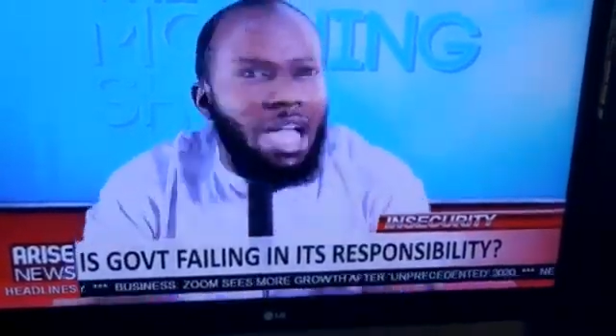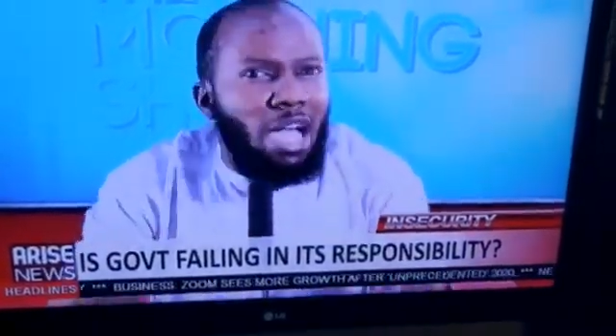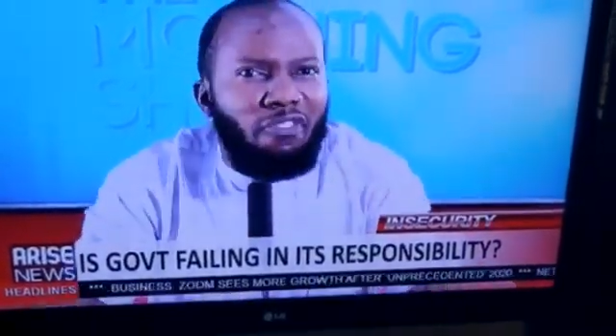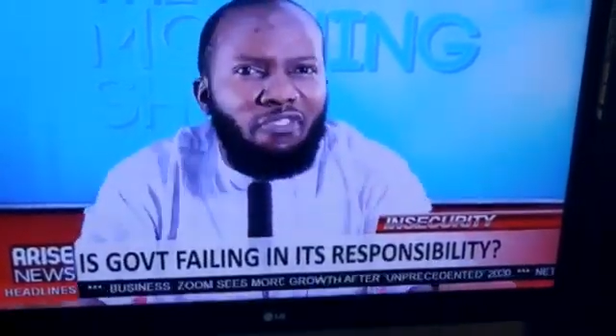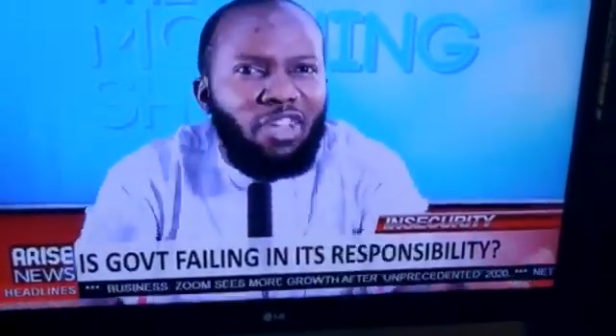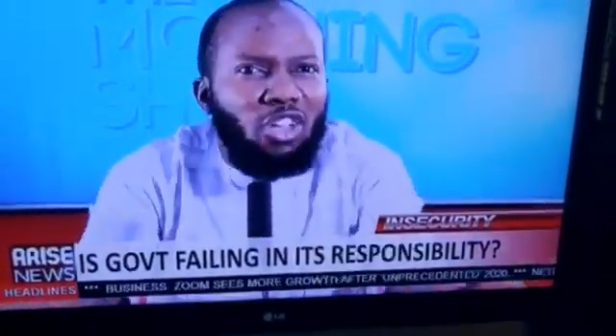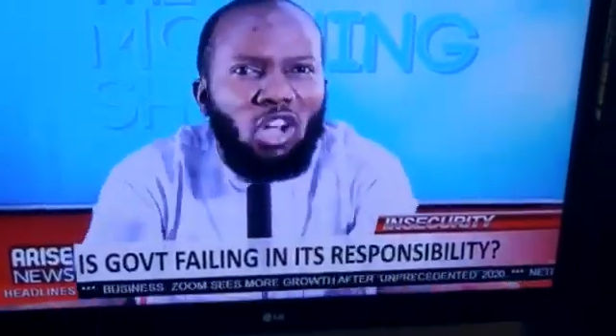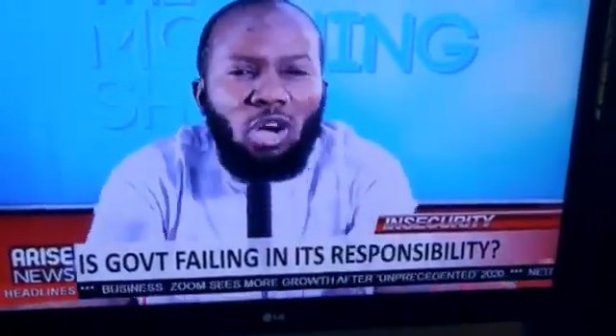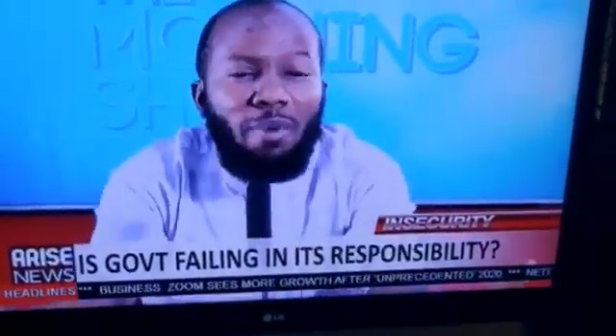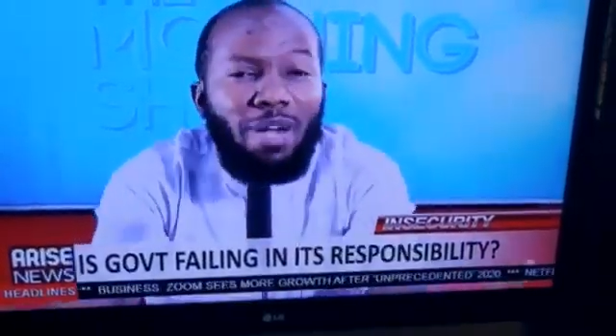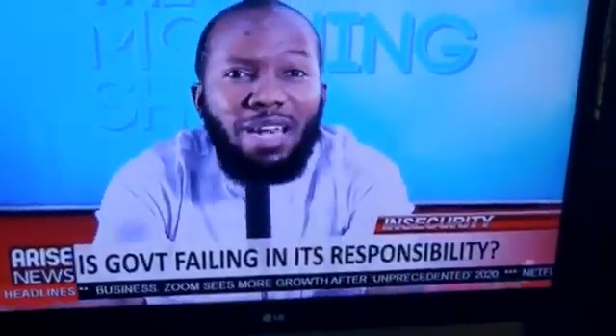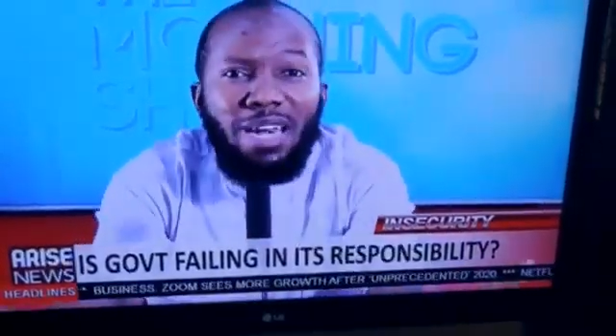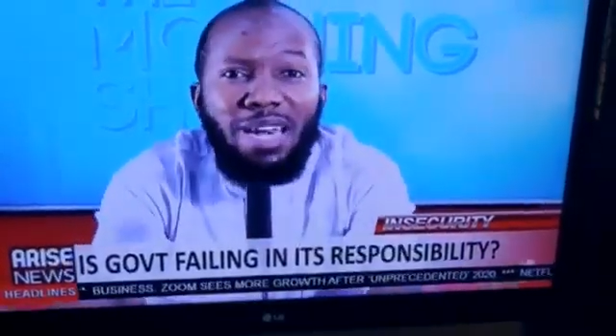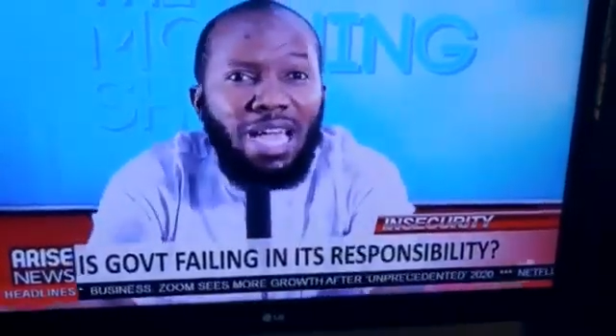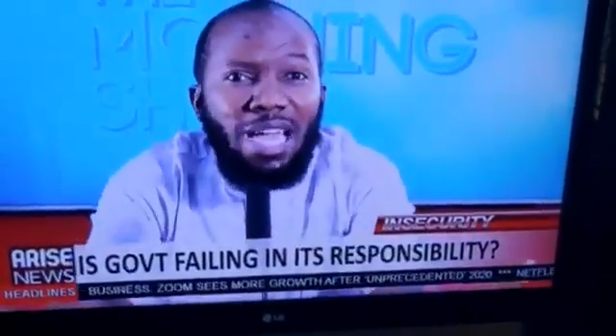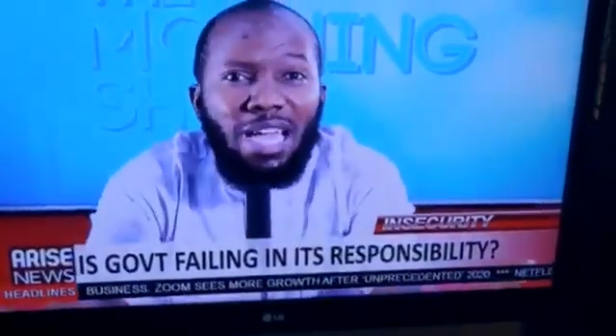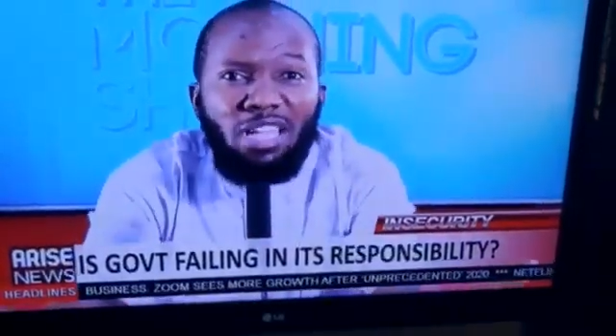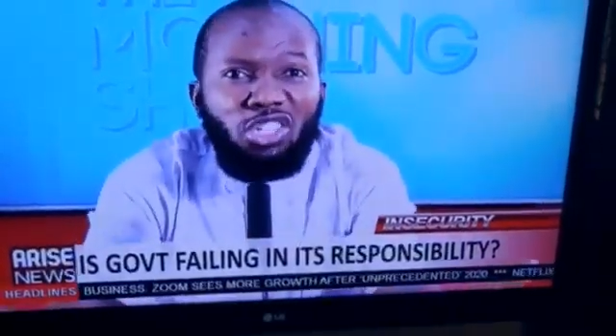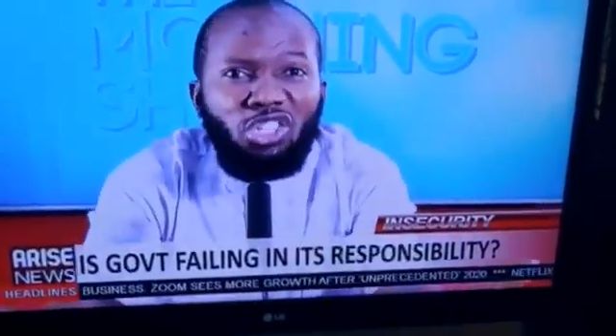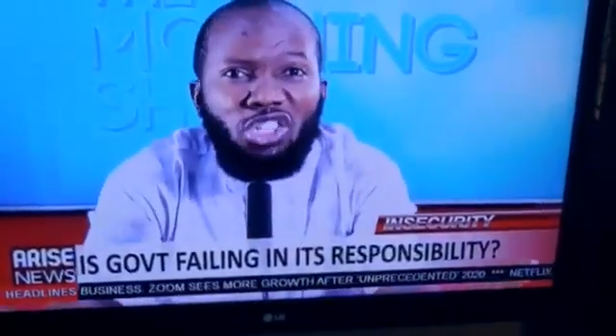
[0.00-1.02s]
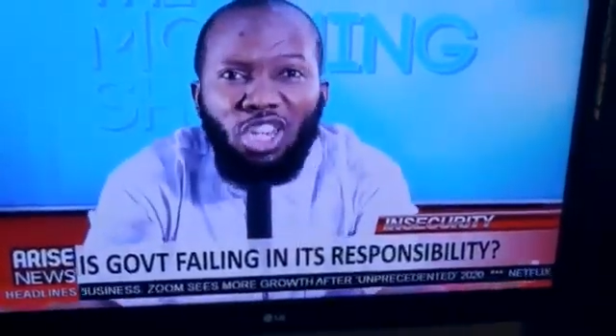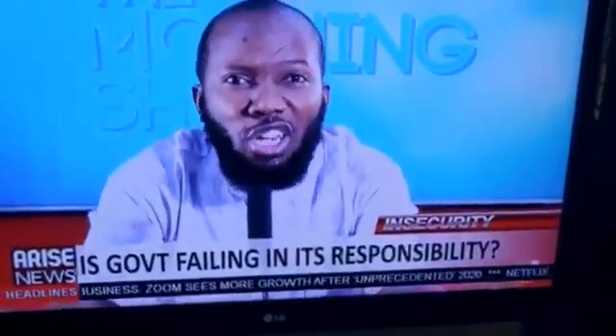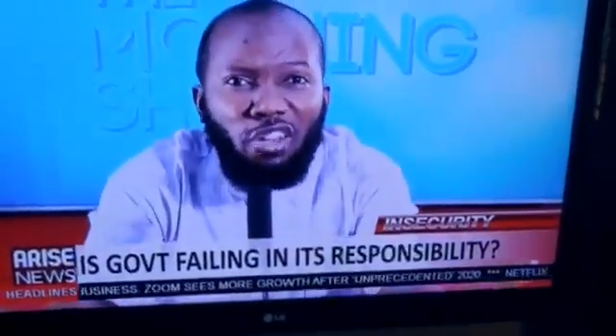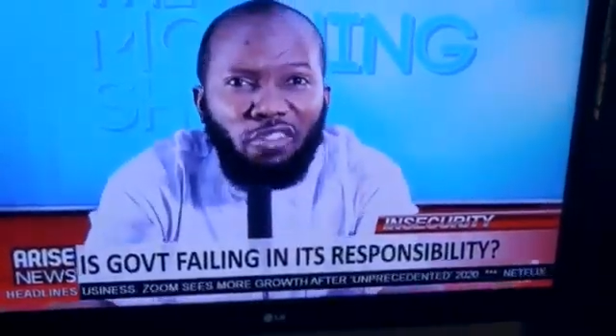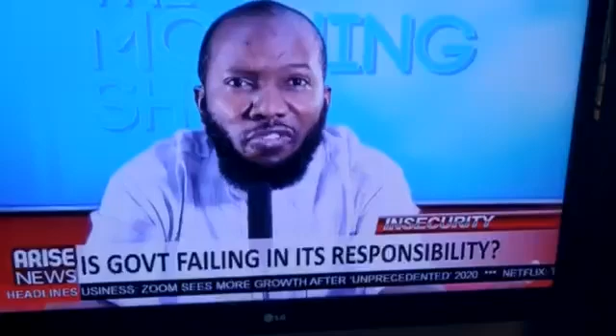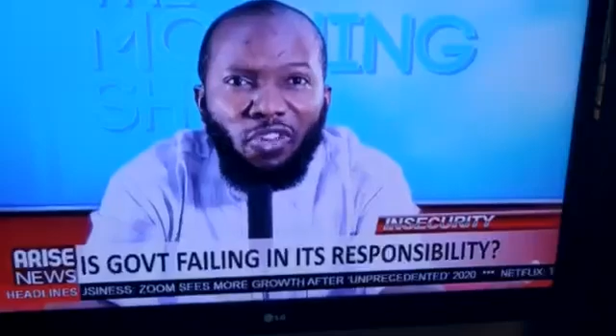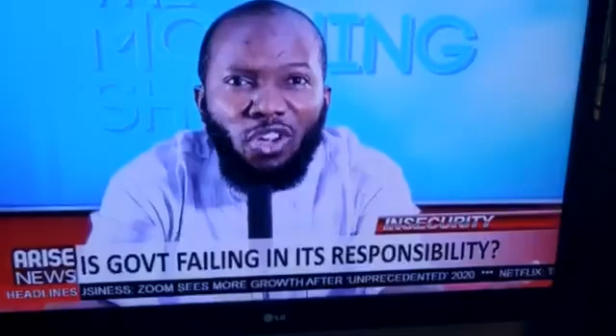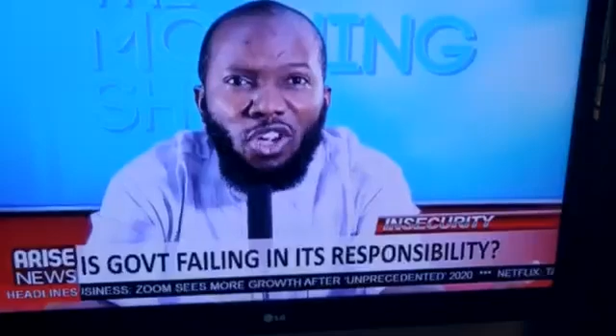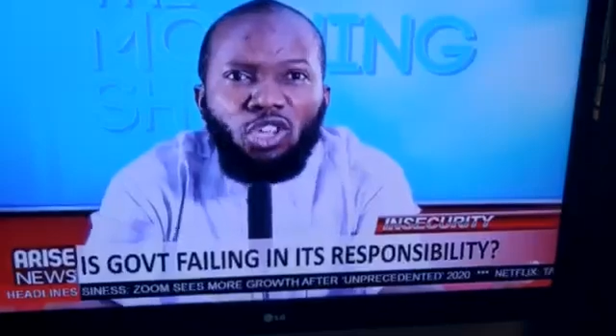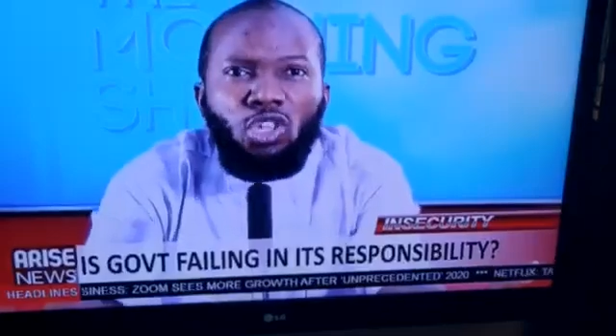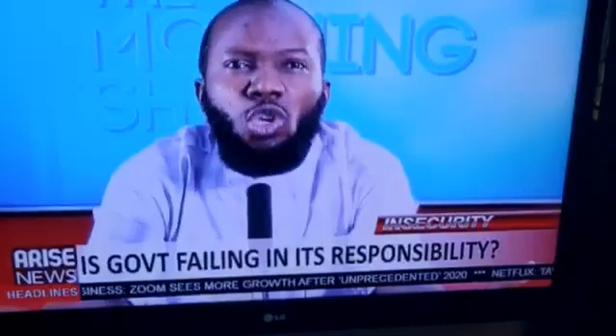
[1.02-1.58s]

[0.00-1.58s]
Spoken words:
have a commander-in-chief.